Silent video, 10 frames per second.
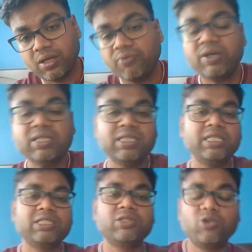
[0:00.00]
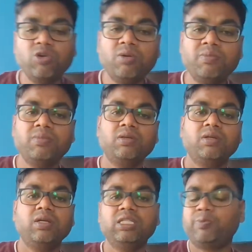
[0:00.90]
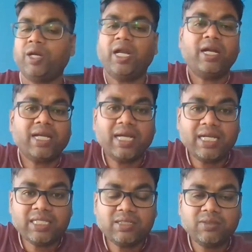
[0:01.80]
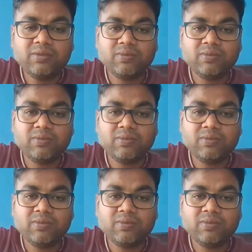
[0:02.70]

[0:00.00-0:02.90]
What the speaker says: Once it is groomed, is prioritized,